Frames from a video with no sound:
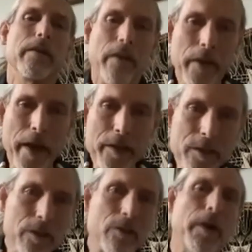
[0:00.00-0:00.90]
Then the
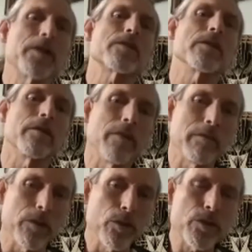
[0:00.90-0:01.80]
next iteration of
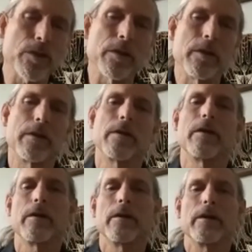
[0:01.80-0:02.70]
evolution
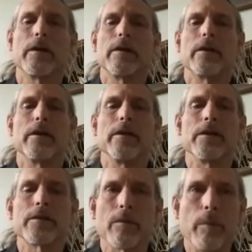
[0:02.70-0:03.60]

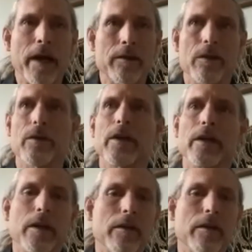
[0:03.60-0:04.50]
is the
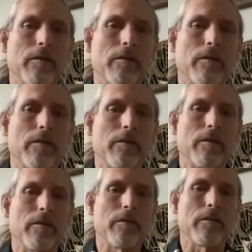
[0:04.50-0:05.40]
bacteria and the
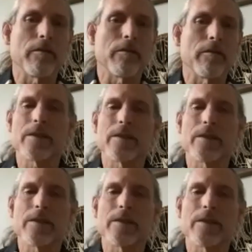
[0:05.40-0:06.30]
viruses and the
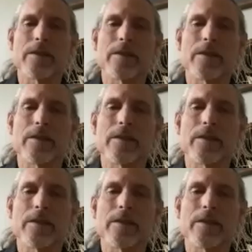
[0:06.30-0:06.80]
mycelium network.